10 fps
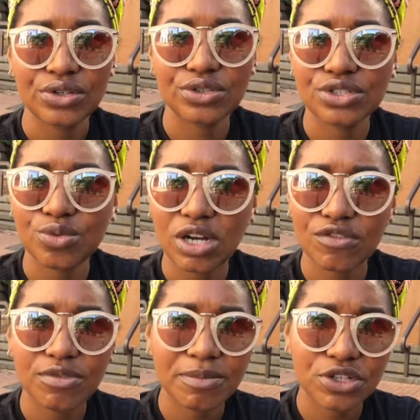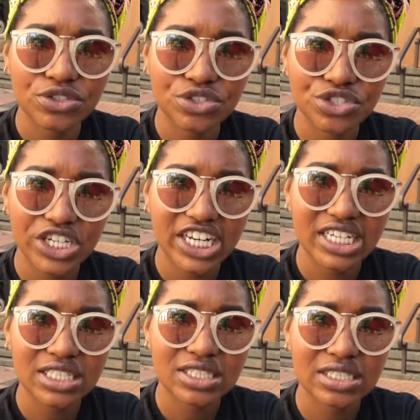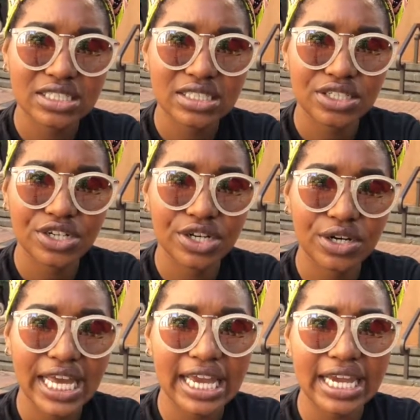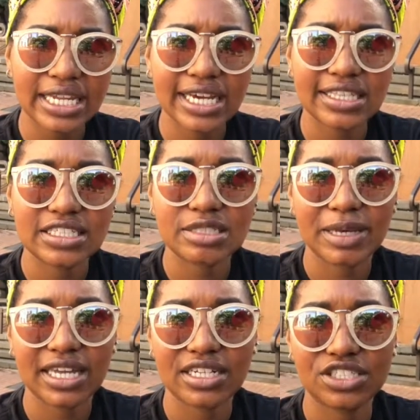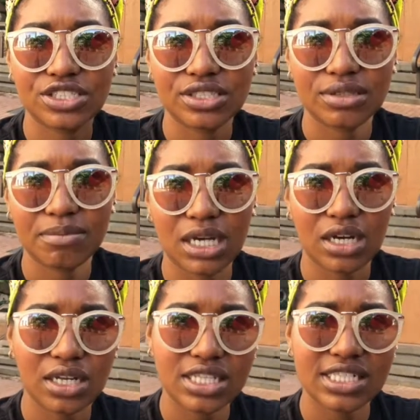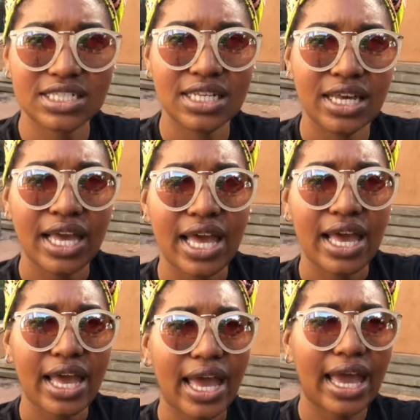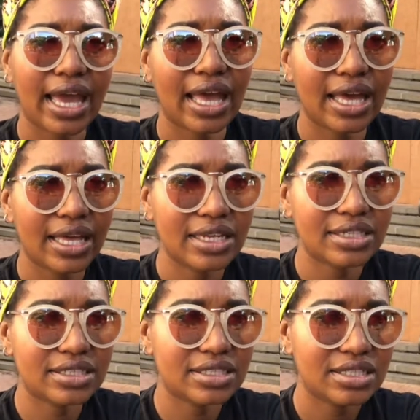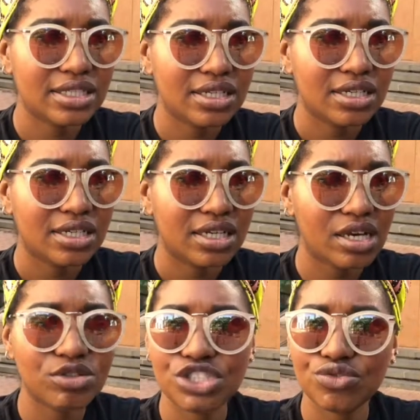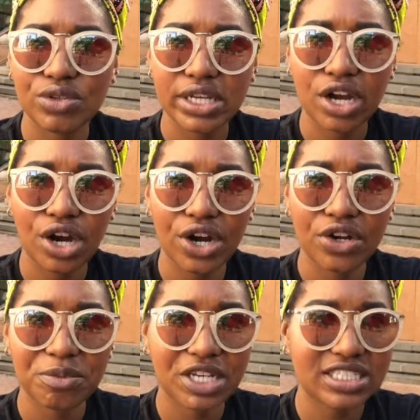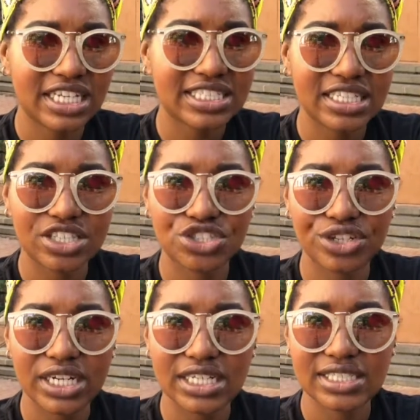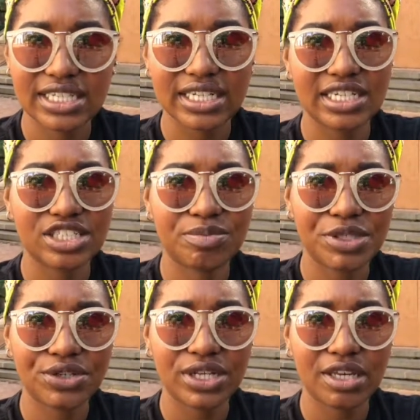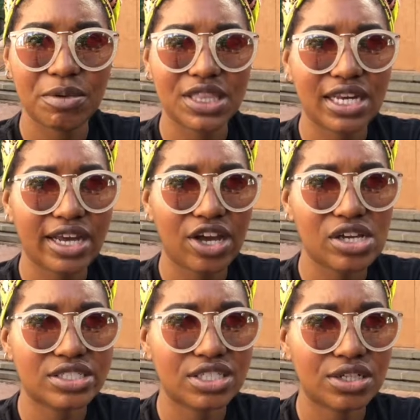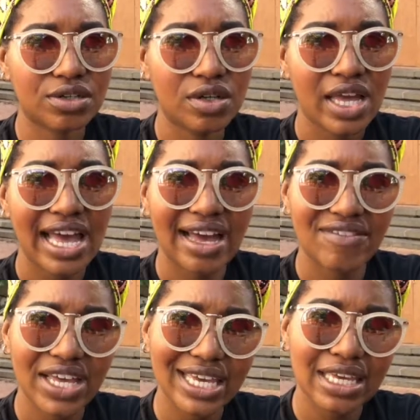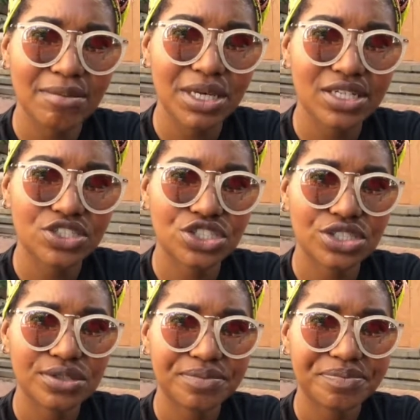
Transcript: who swung from those trees, you know, hanging like the Spanish moss. And it was just really hard because I see the tree and I see it in its beauty, but then I also have that image.